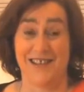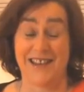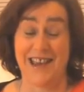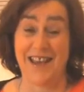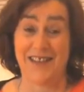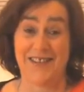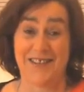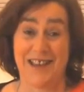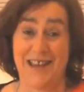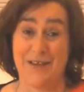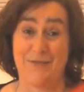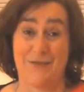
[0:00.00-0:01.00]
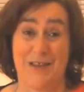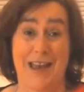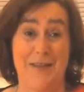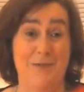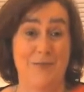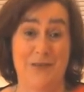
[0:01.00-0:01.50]
Yes,
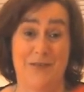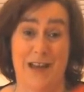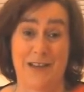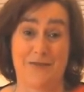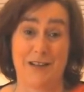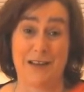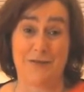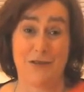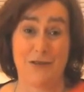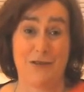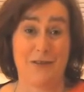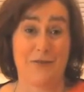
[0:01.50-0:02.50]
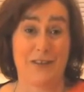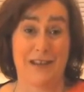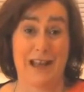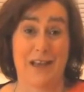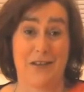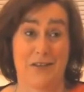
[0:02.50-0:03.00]
Eamon, we've had great growth over the
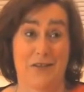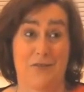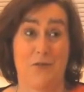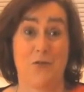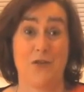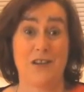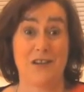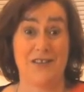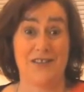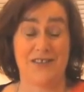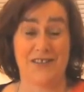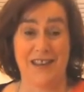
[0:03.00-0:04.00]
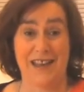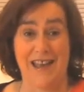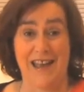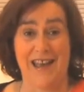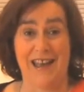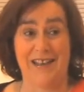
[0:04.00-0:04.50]
last 4 years,
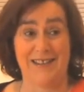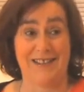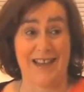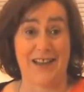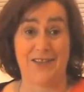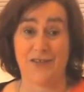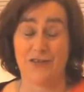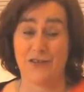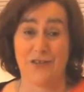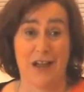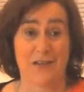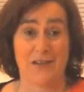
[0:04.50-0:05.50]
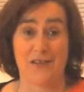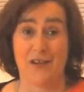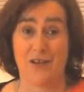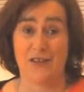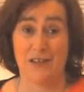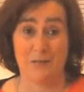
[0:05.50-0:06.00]
and last year,
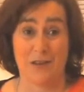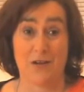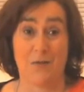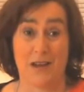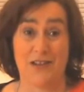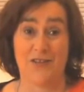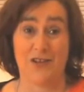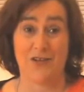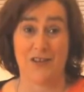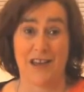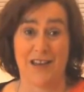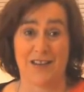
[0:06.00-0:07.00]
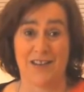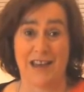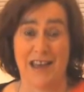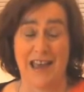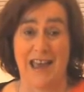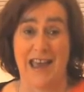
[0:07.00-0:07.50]
2013, being our best year yet.
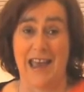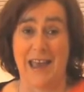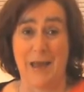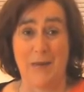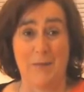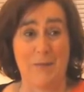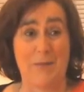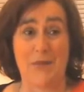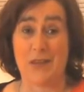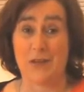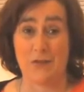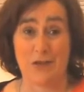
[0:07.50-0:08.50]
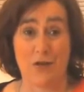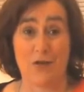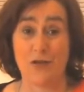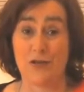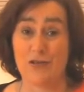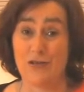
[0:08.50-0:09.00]
So it's
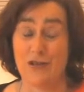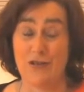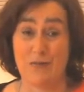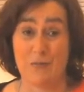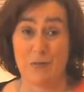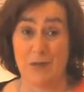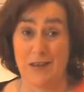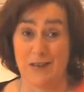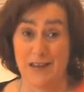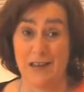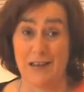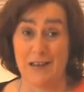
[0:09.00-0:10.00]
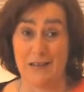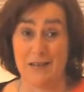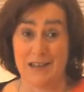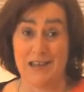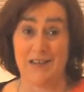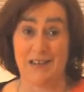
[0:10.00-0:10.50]
all good news, but we still
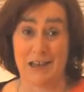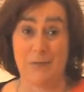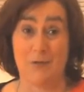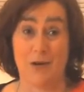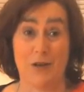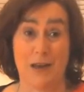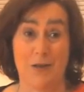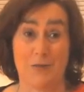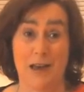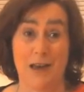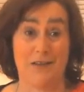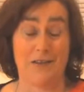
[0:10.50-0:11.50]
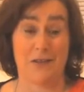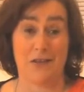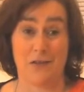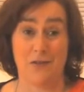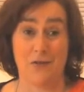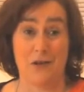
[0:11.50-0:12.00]
need to keep plugging away.
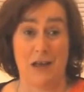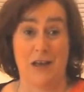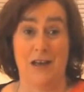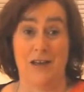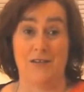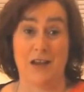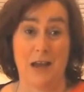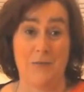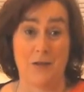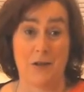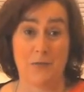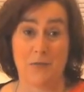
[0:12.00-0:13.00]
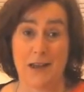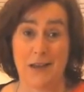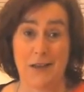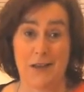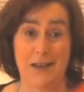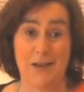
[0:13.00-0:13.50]
There's no time for
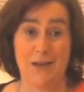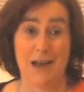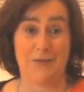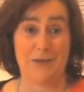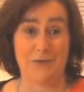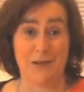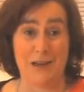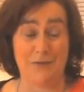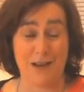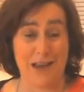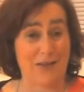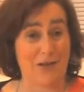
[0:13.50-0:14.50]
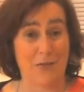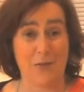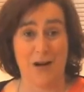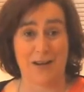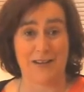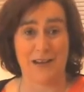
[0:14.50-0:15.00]
complacency. We have to recreate our
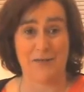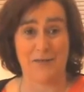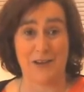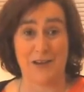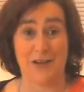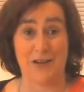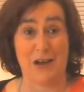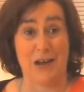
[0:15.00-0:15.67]
market every year.